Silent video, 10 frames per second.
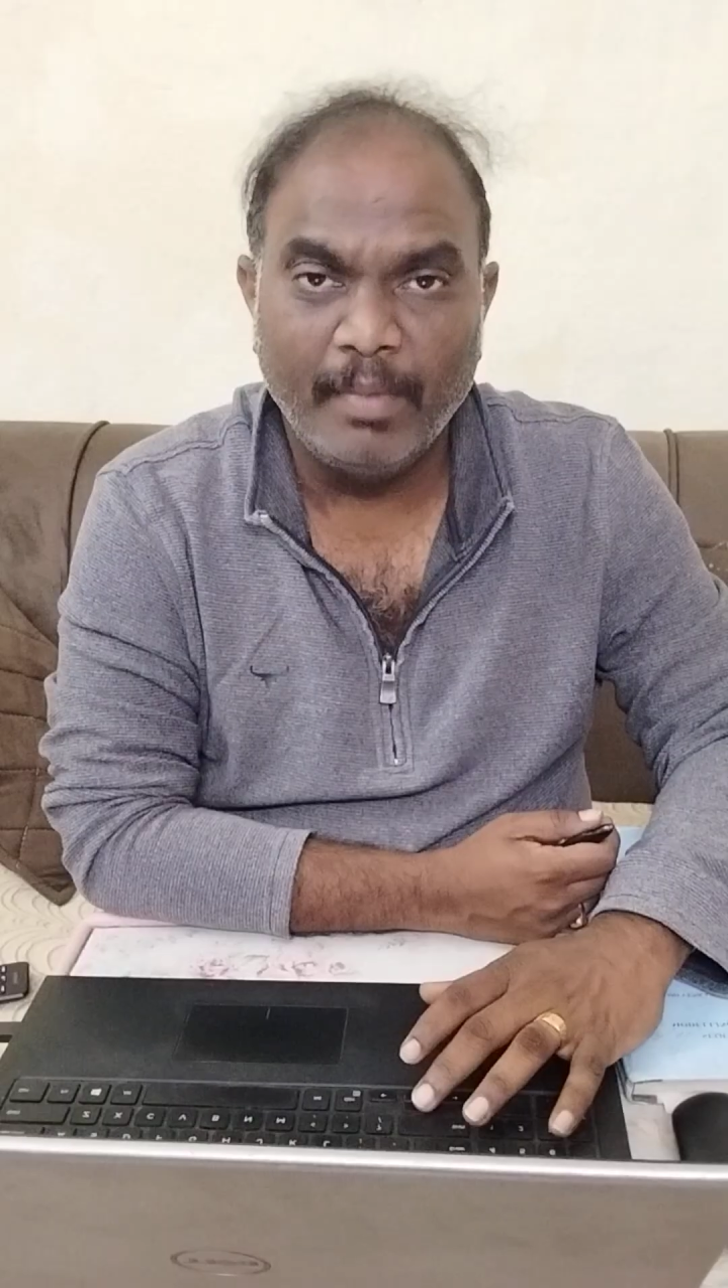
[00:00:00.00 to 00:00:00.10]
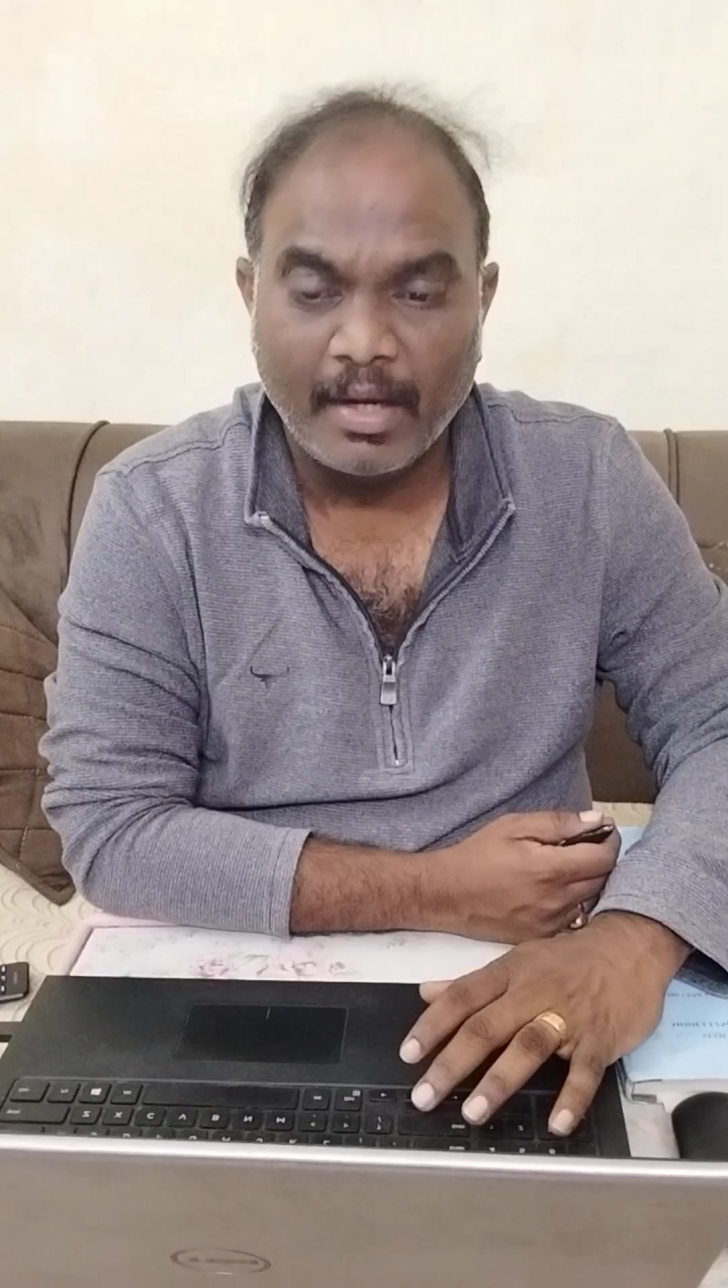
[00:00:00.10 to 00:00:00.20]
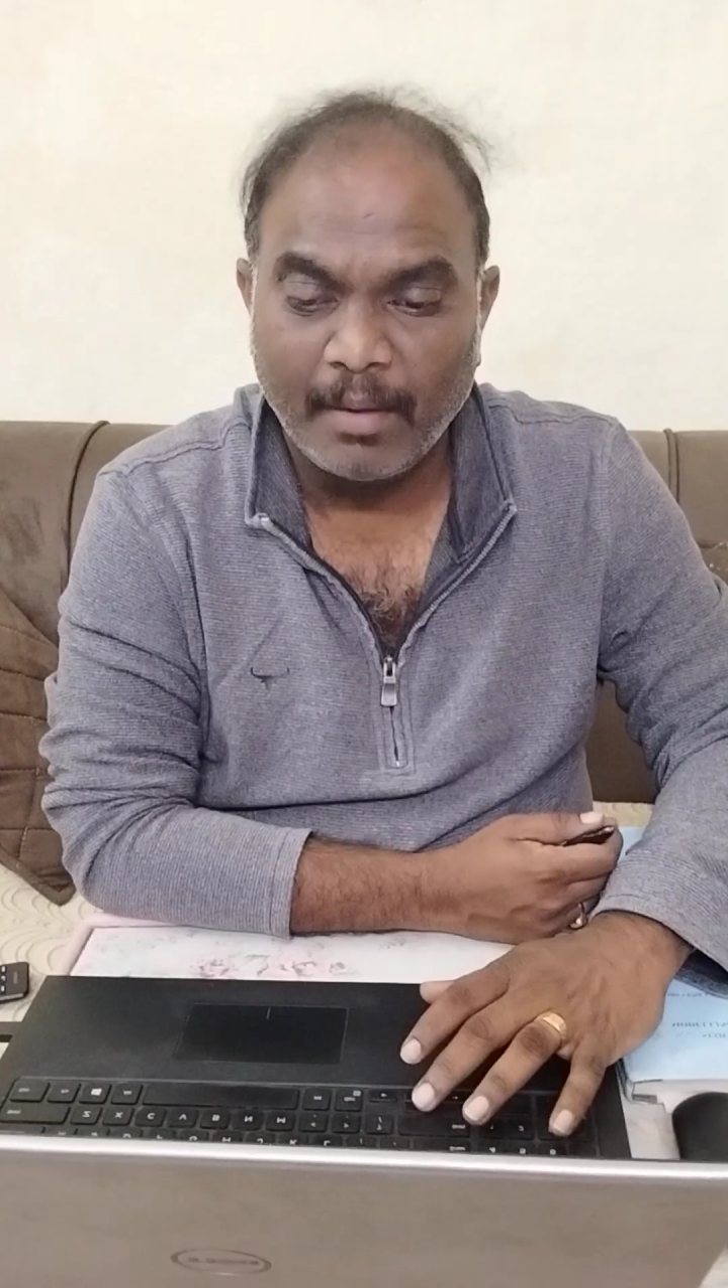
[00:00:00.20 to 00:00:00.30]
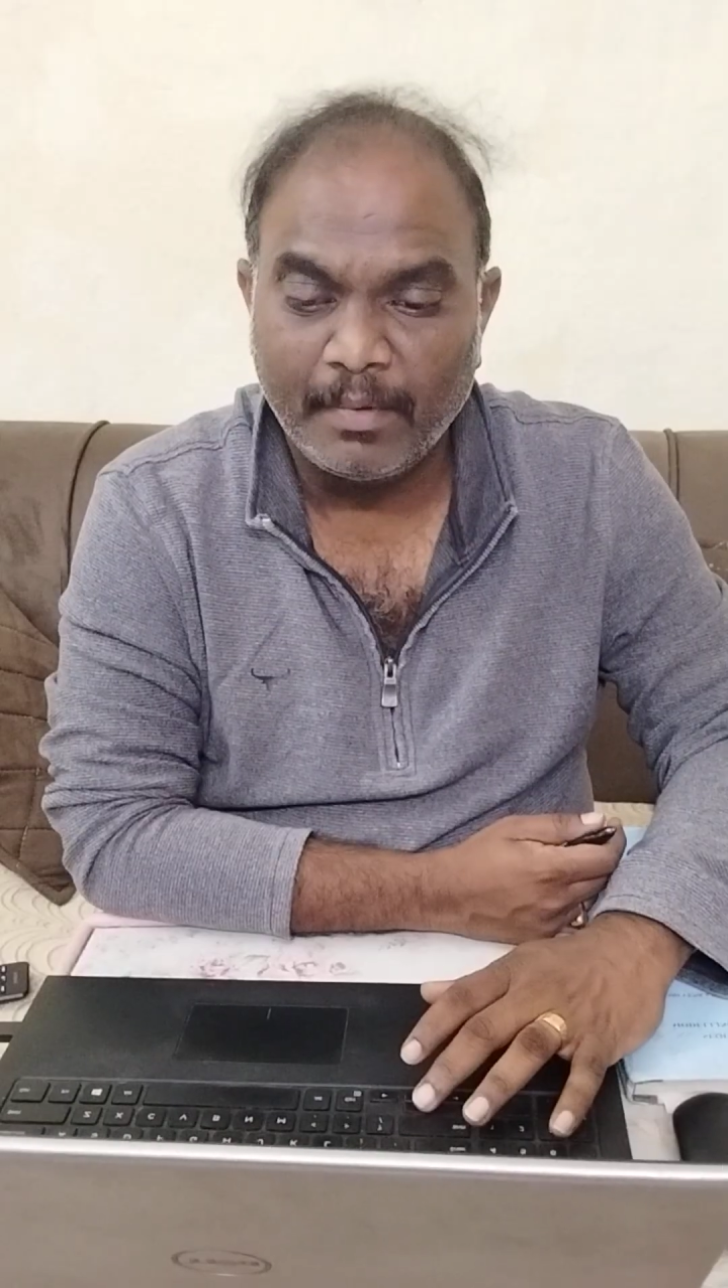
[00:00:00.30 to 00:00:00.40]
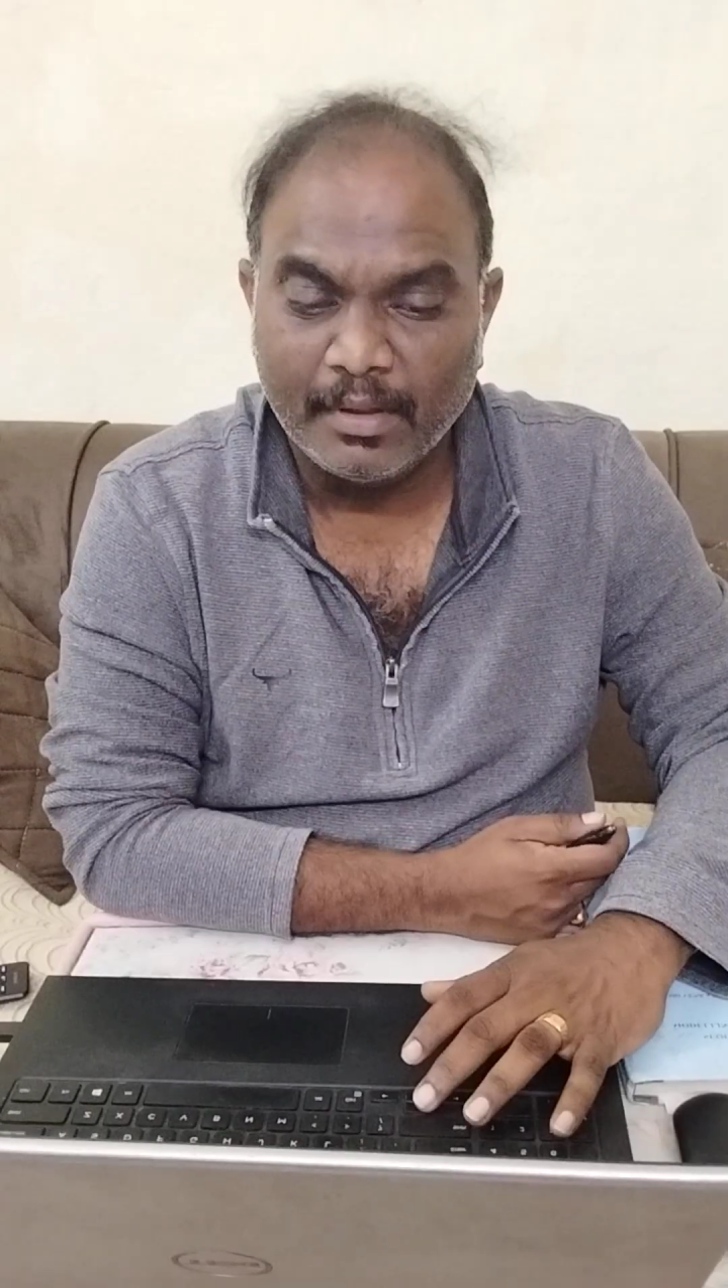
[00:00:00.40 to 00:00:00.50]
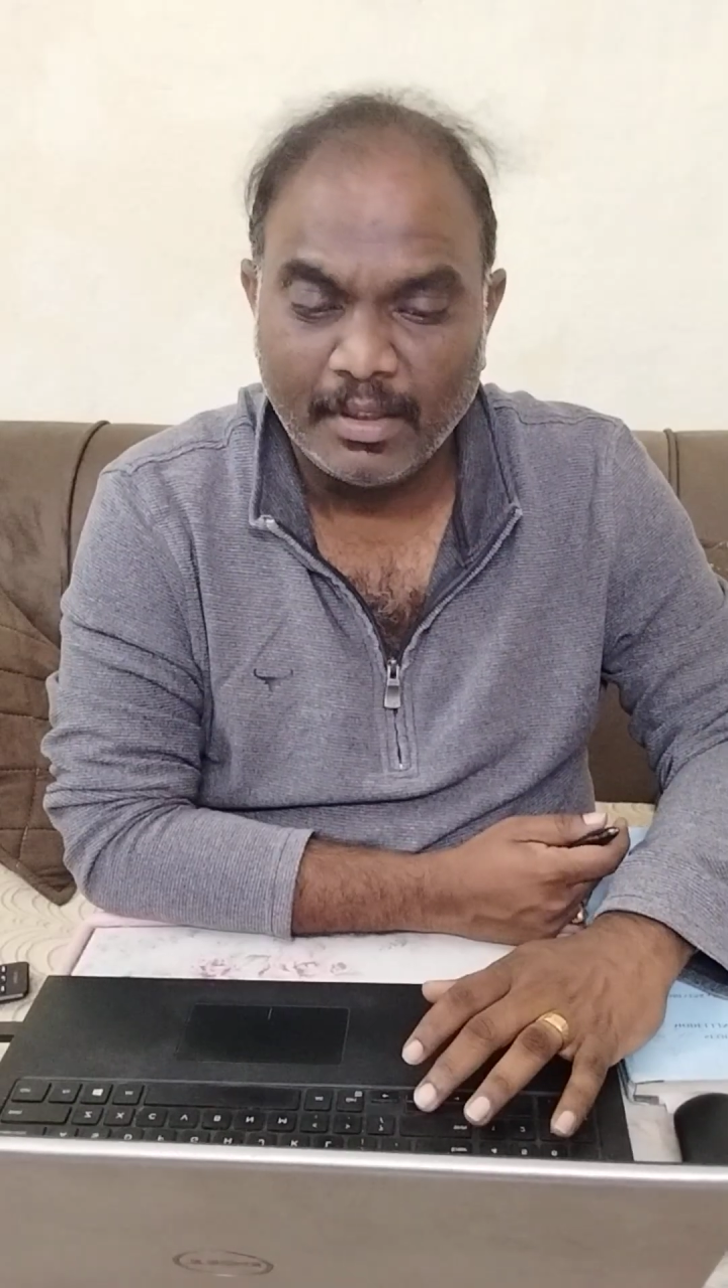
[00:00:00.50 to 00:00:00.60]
be kept in the